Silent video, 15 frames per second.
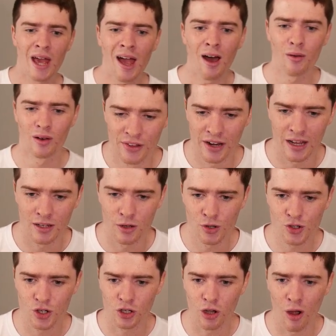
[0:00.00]
town that I
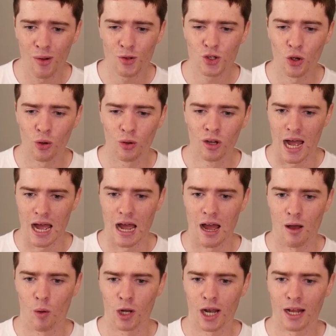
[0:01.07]
used to go to,
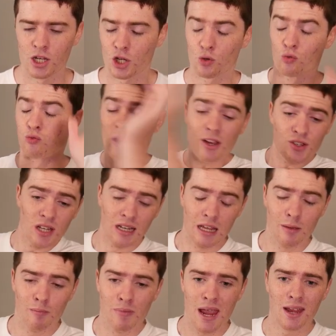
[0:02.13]
or like just
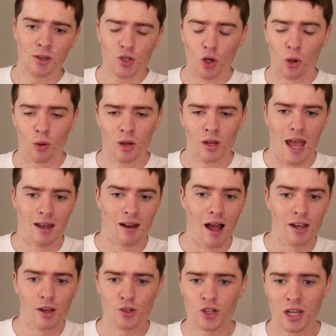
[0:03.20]
recently been to, and
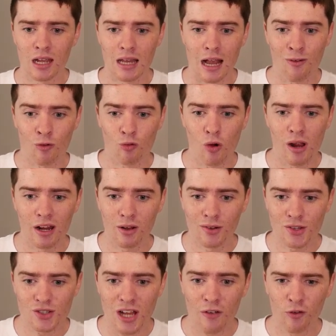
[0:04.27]
I used to get like really
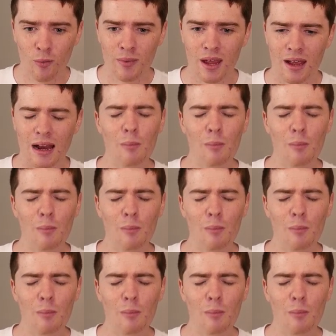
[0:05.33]
good stuff from there.